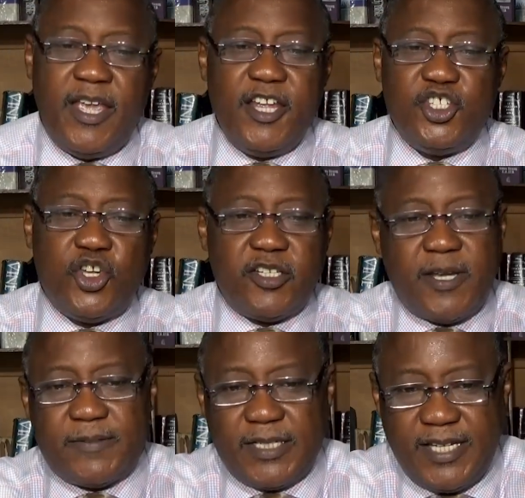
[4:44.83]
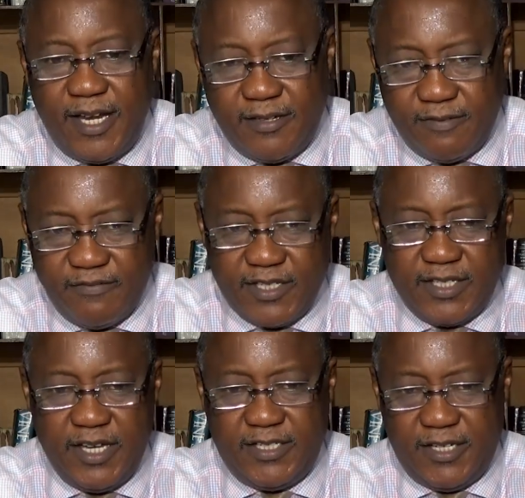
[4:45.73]
In John chapter 10,
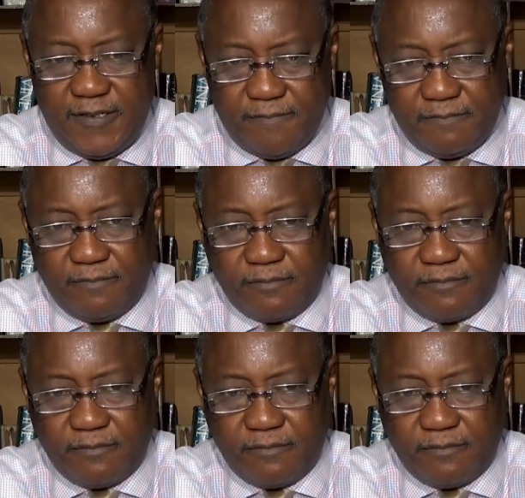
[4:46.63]
verse 18.